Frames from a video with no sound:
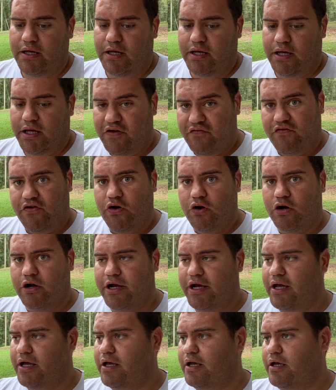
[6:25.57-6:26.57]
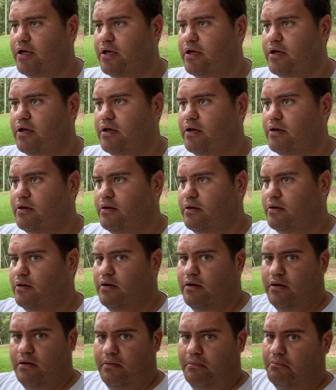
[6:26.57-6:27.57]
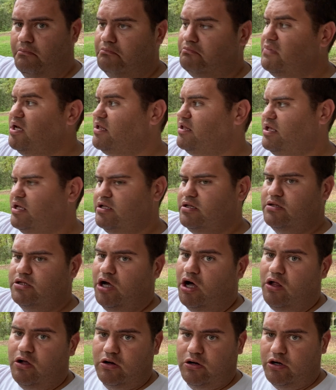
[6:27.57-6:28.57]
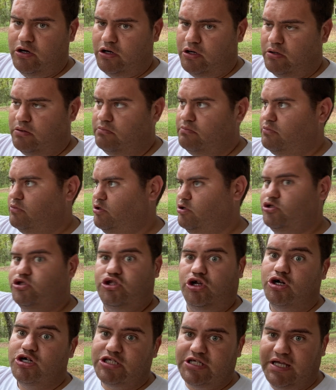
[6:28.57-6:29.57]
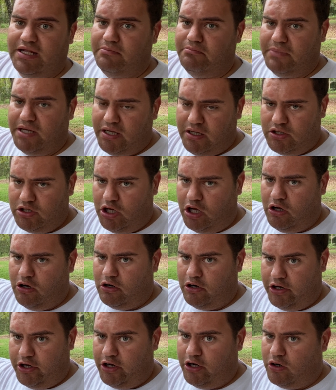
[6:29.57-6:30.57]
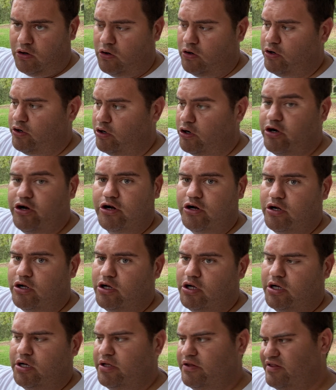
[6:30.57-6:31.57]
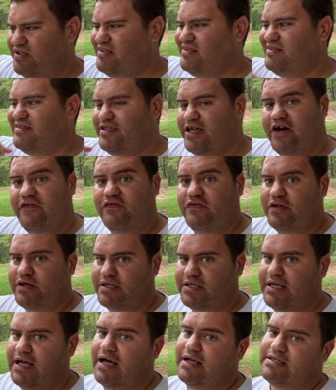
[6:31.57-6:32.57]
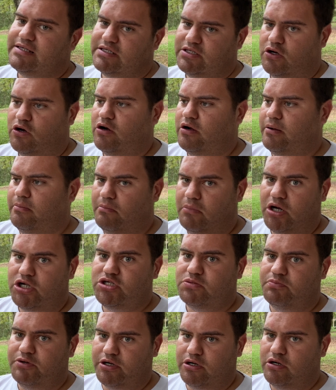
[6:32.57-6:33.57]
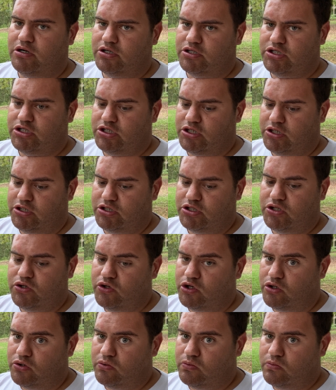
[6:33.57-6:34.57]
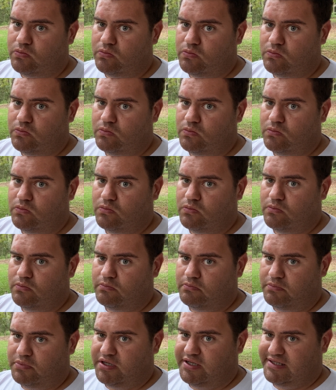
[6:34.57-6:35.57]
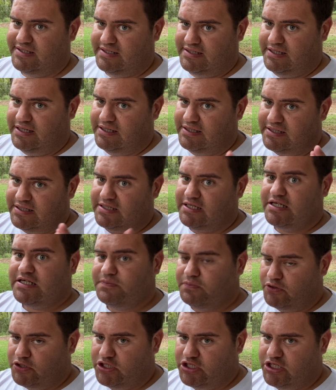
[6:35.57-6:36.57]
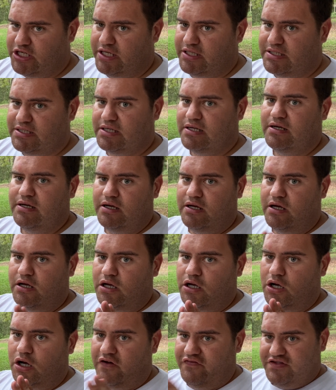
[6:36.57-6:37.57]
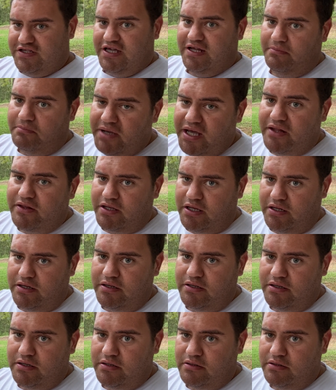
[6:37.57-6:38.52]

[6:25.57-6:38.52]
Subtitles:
If you're a $1 million or $13 million a year earner, then definitely taxes are a much bigger concern to you, because then 6% of 10 million,